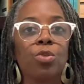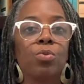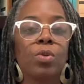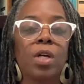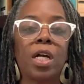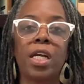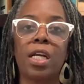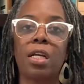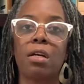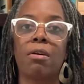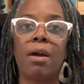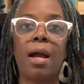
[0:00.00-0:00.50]

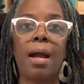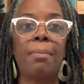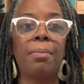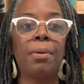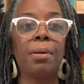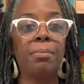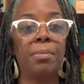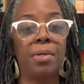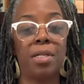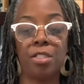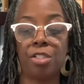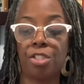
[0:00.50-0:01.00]
run and grab
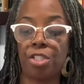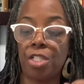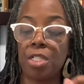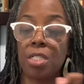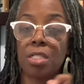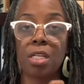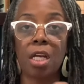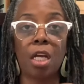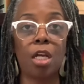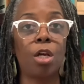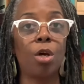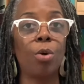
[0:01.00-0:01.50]
them, and
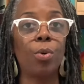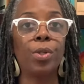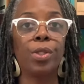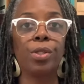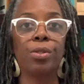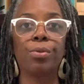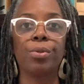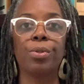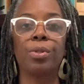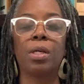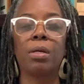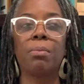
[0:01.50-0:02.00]
she's like going
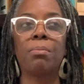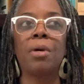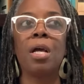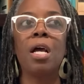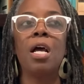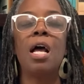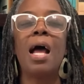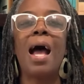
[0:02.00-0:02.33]
through them.